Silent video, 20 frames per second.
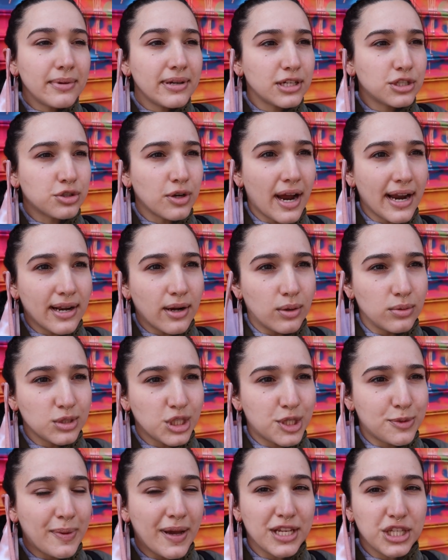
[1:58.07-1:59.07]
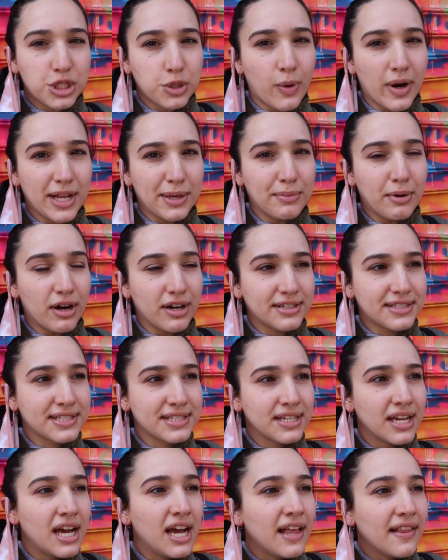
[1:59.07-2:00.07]
gonna try to only spend 20
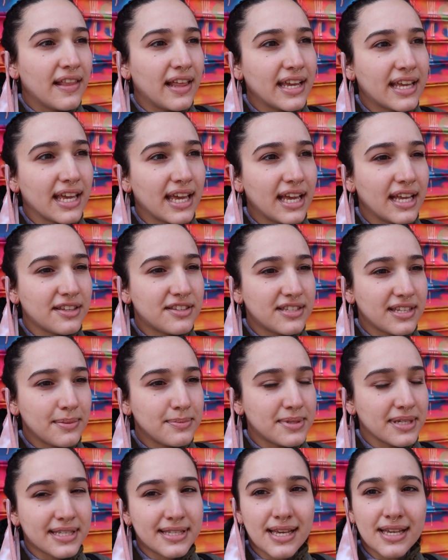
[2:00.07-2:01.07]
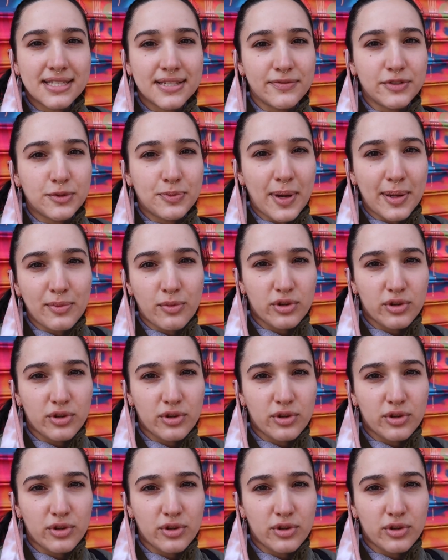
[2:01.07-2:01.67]
bucks. Like, it seems excessive to spend